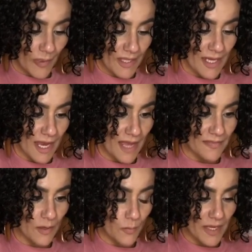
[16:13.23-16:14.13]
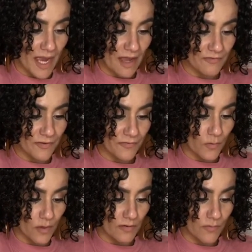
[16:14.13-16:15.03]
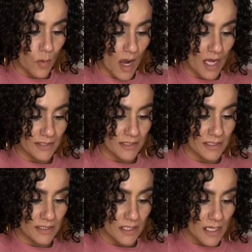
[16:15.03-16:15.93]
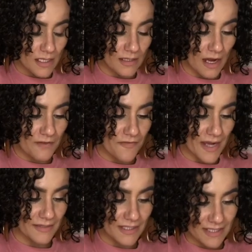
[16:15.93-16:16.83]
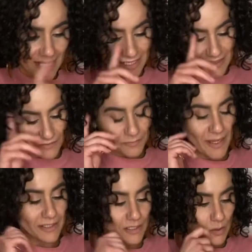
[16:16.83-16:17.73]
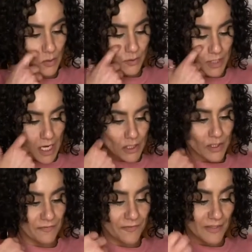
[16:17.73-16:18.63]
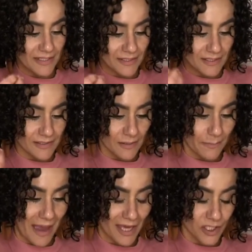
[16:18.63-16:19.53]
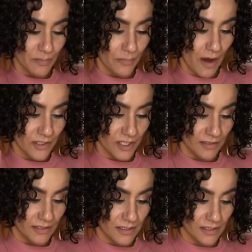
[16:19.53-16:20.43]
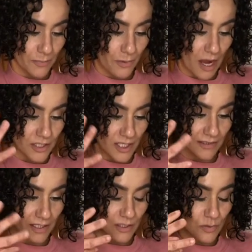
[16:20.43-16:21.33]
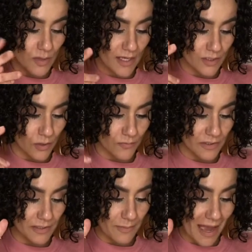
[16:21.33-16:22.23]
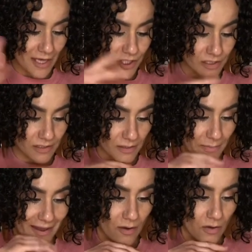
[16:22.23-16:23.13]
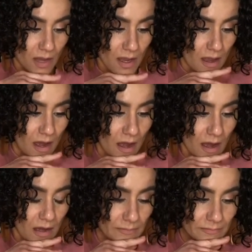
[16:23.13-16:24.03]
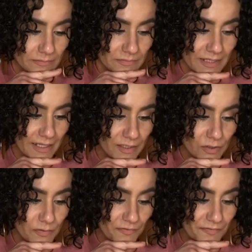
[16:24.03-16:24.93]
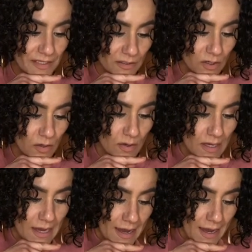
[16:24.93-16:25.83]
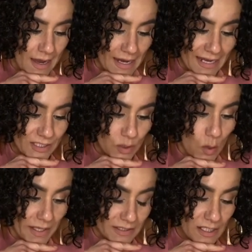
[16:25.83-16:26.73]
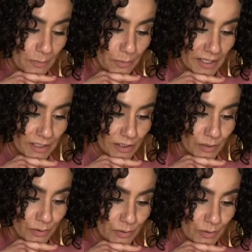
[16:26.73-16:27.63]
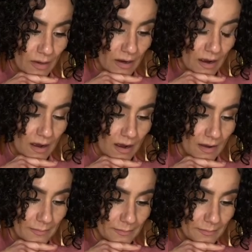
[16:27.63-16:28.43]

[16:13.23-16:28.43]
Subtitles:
Yeah, and then we have the Four of Wands, clarifying this Ace of Pentacles. So I feel like this is a passion project. This is a project that you guys are really passionate about, that you feel is going to bring you a